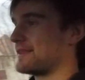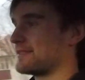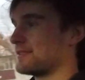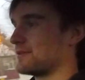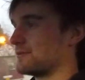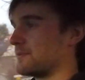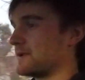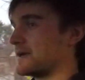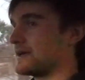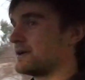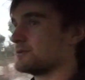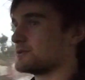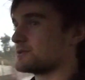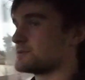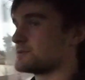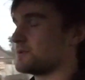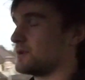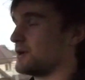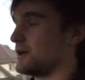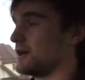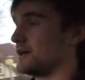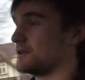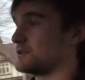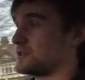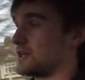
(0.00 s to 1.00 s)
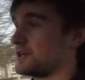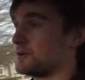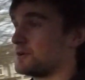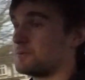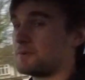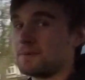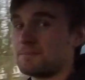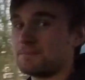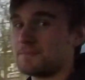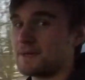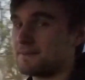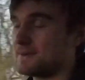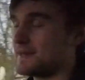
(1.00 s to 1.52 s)
the wheels were
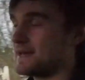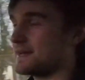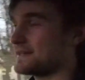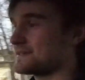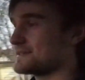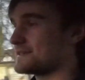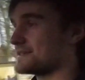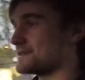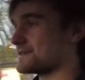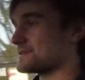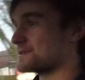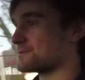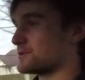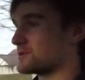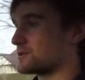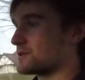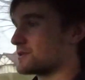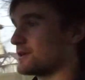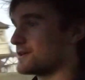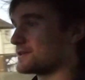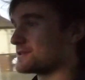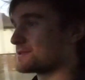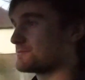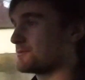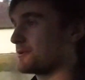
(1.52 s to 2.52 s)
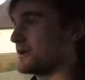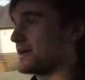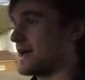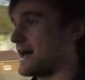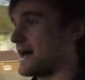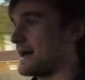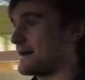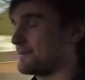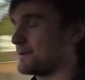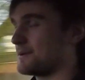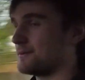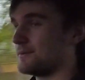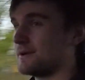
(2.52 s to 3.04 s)
genuine BBSs, which I was pretty
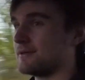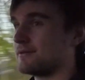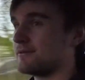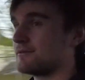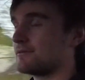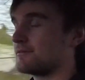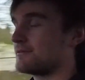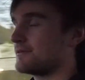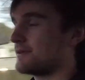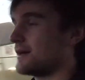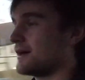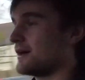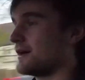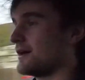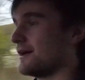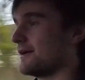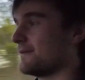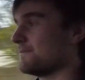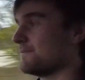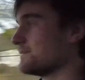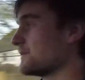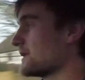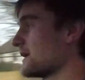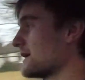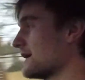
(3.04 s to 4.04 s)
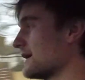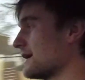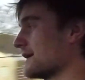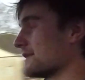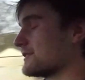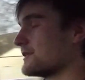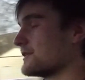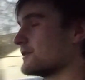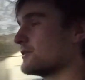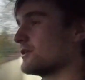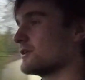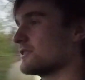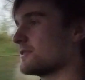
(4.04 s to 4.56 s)
happy with.
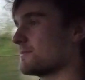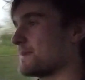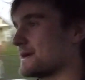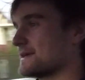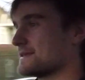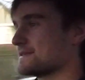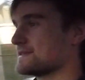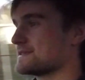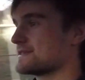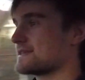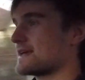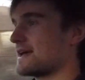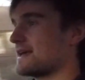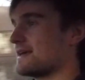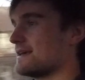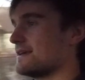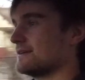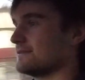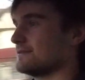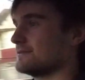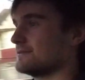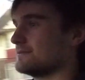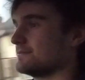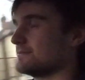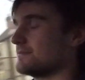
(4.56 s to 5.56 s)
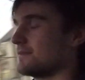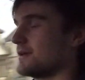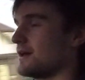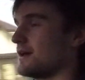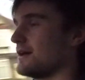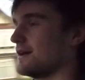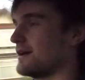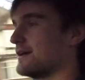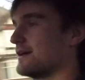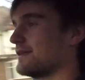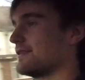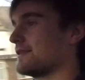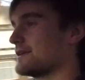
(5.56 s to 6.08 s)
They're not in the best state.
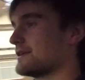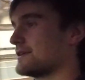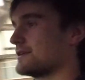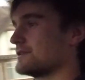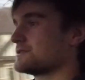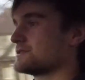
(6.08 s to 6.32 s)
They could